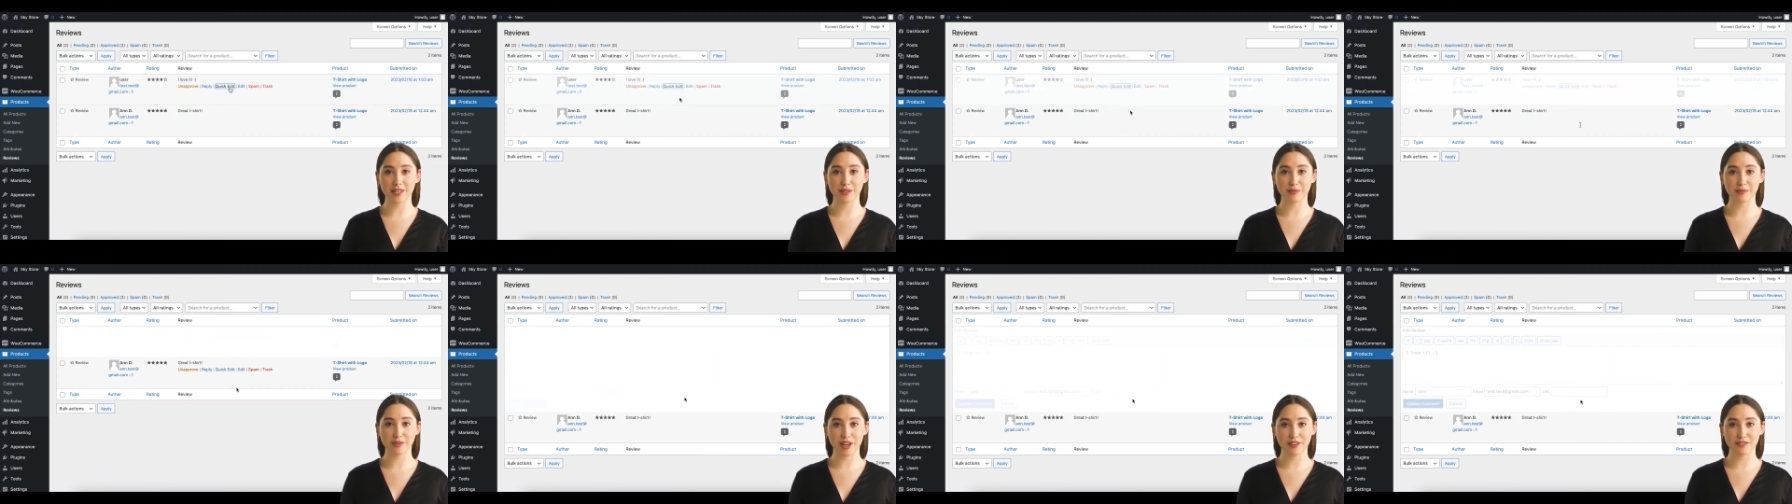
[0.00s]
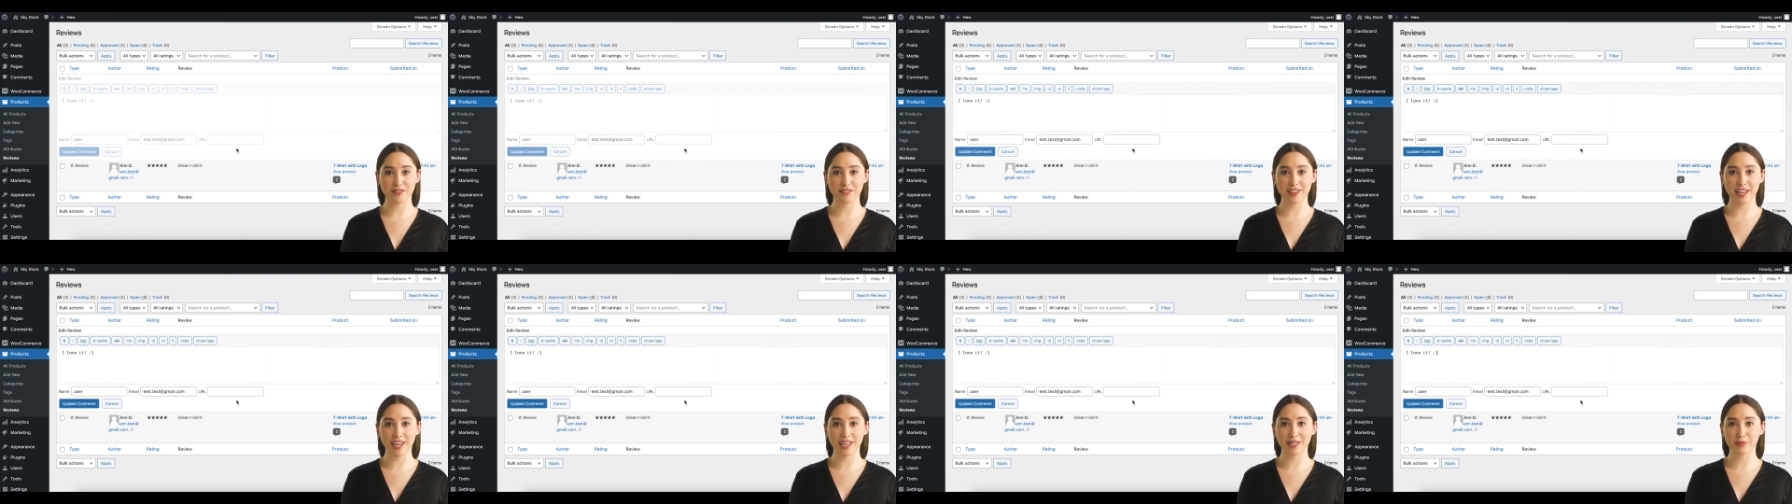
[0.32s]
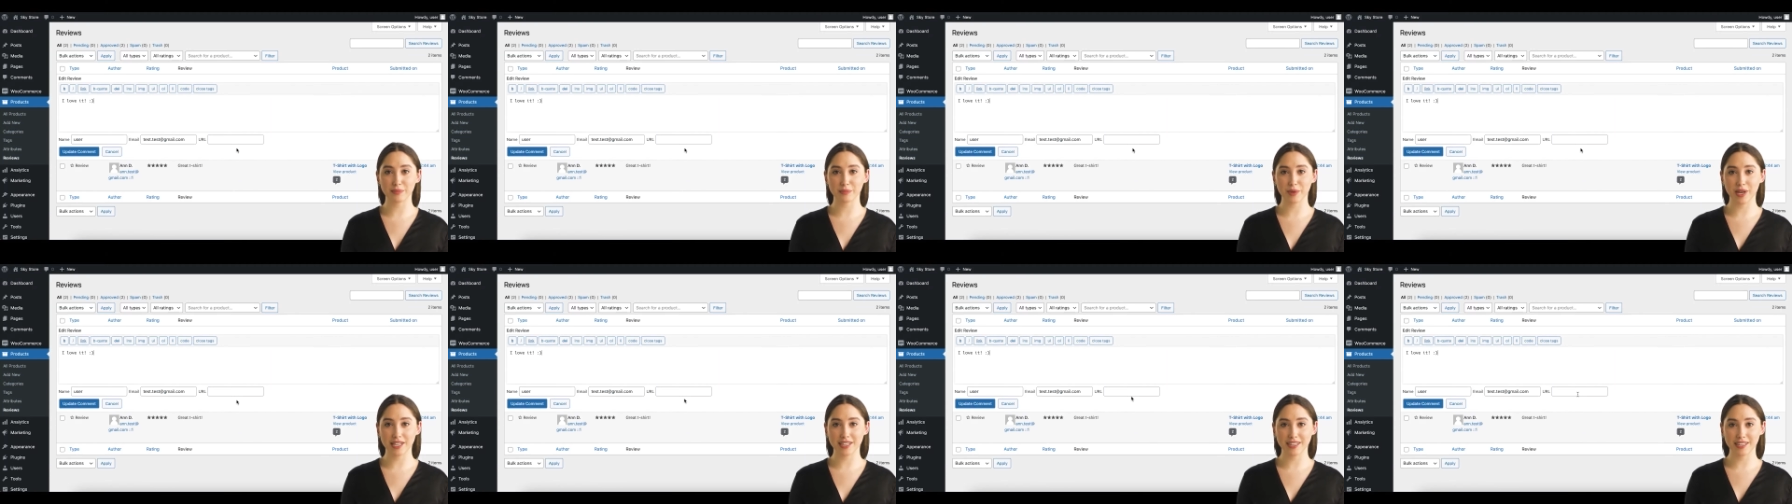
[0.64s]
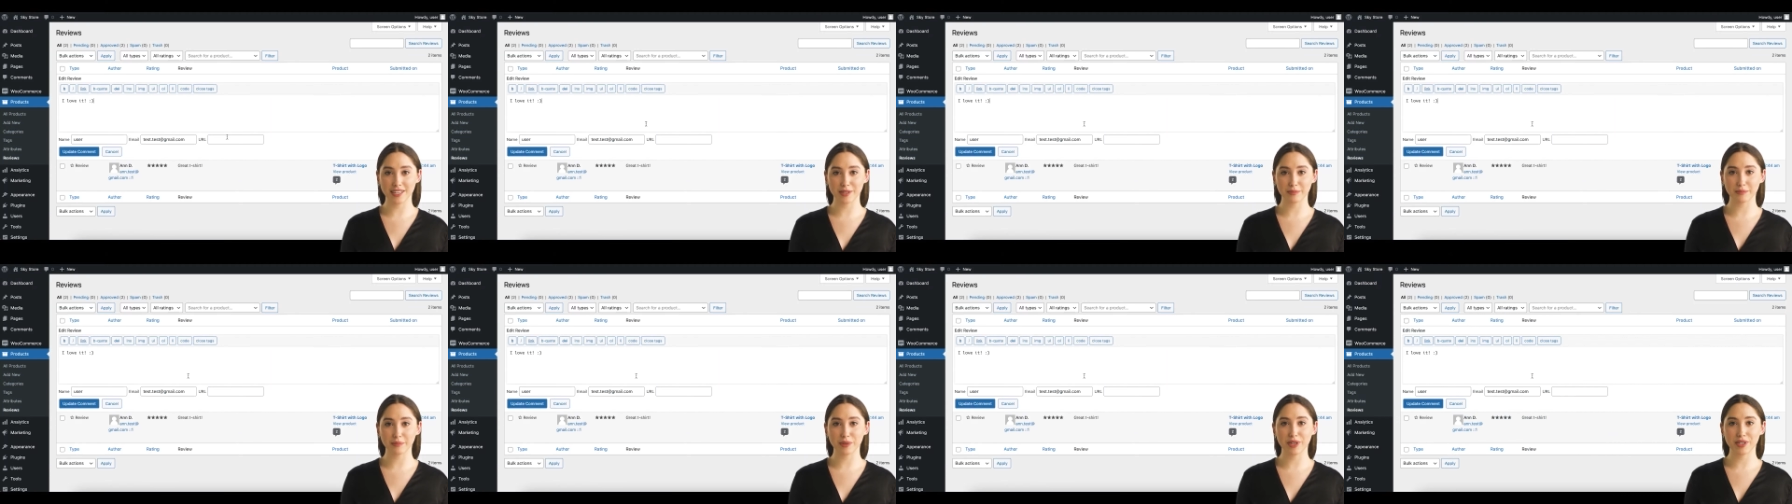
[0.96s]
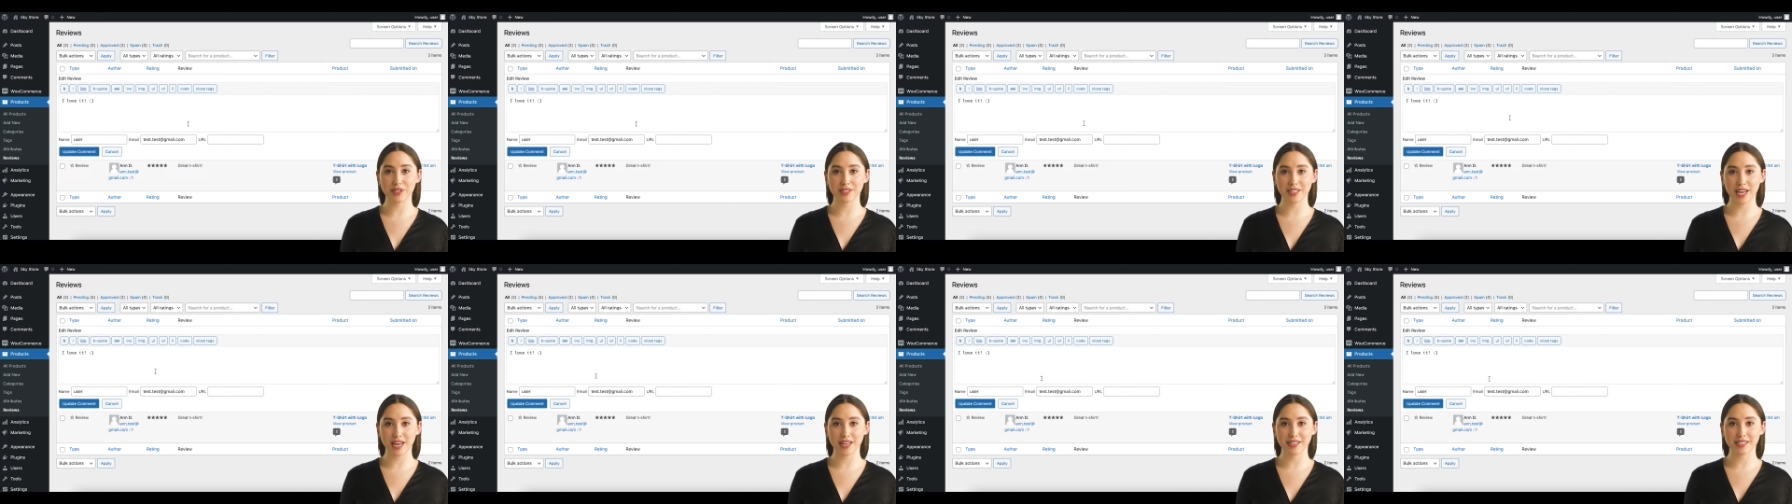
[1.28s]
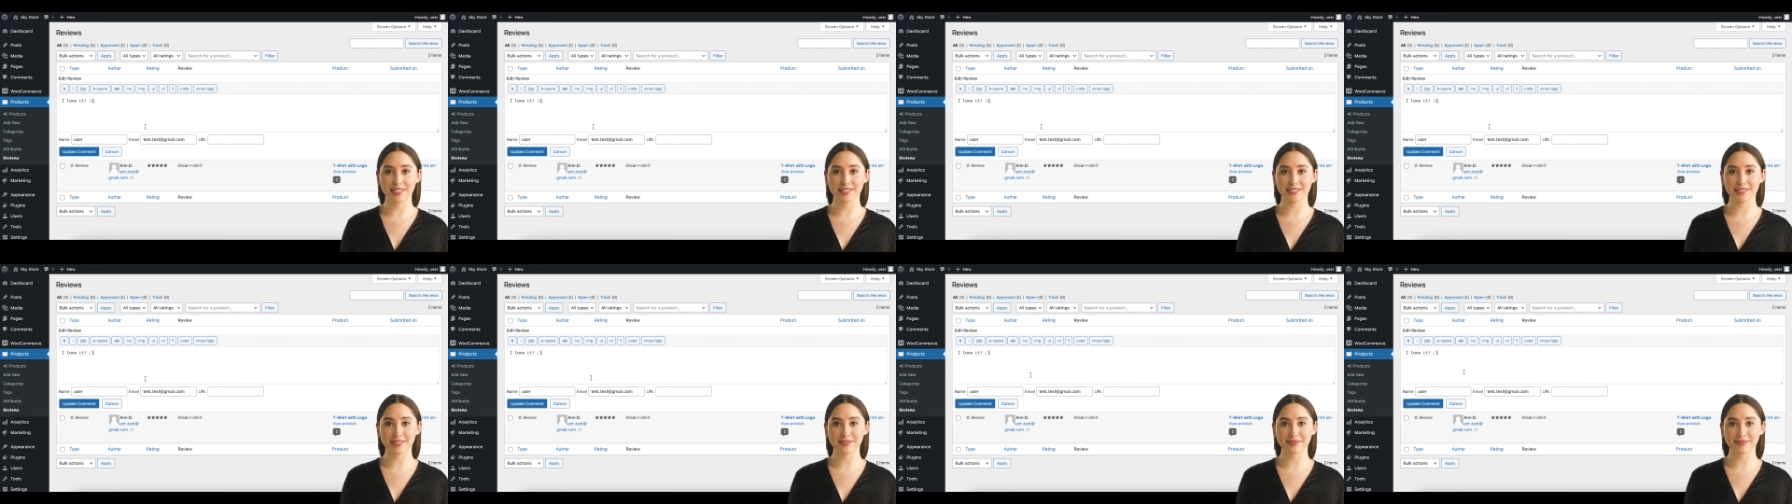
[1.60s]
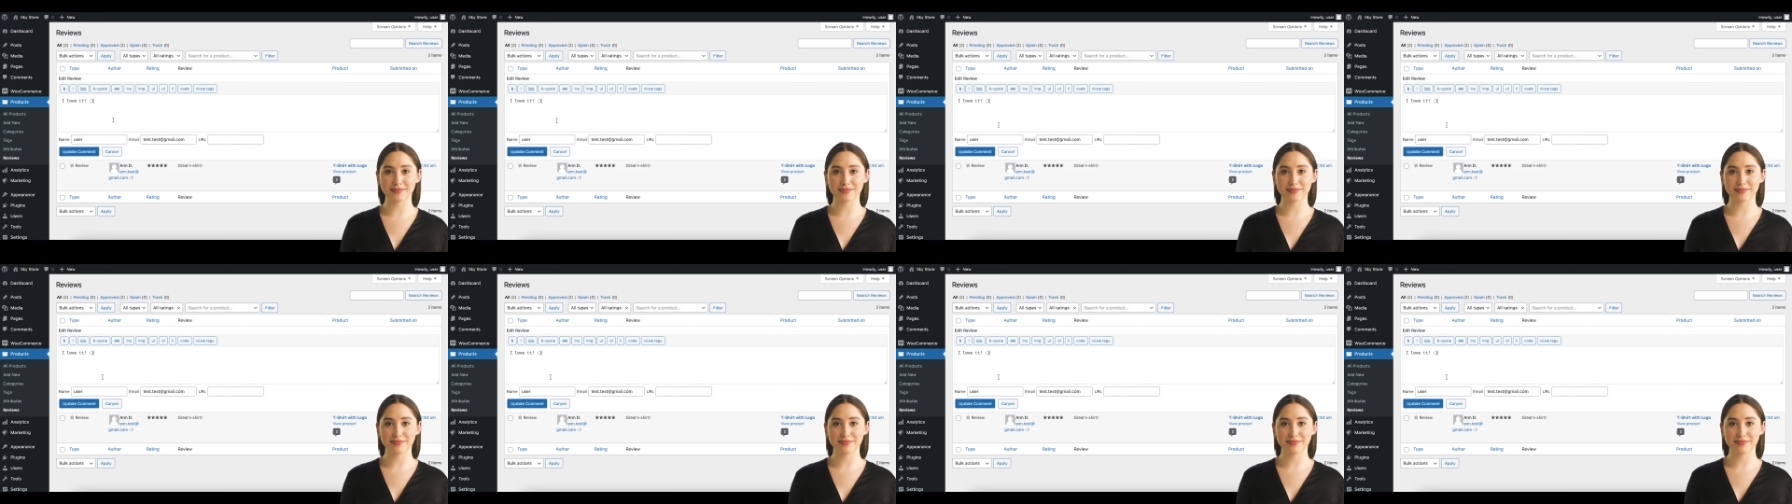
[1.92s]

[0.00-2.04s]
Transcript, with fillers: much like regular blog comments.